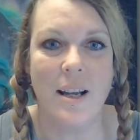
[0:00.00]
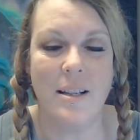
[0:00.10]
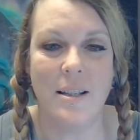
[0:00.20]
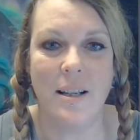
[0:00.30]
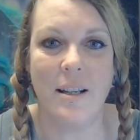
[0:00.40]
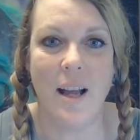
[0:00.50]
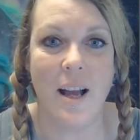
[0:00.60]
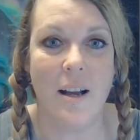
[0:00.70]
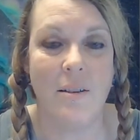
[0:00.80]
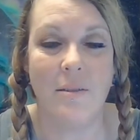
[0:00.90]
I did
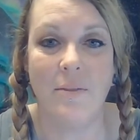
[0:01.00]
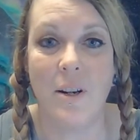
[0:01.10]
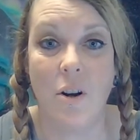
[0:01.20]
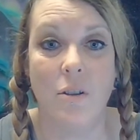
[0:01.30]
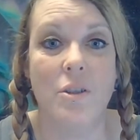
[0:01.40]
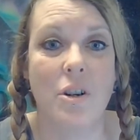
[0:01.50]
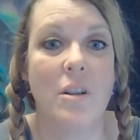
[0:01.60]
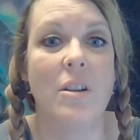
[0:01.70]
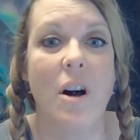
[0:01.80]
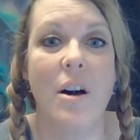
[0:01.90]
have an altar
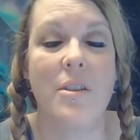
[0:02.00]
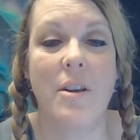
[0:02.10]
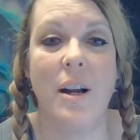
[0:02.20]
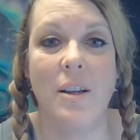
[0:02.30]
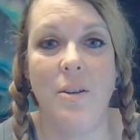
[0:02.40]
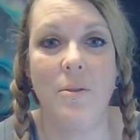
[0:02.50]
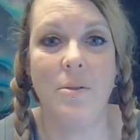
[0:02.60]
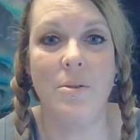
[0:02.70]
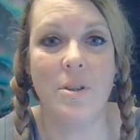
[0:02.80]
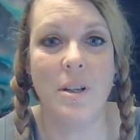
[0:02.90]
cloth I
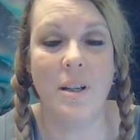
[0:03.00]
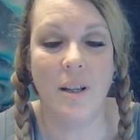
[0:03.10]
used.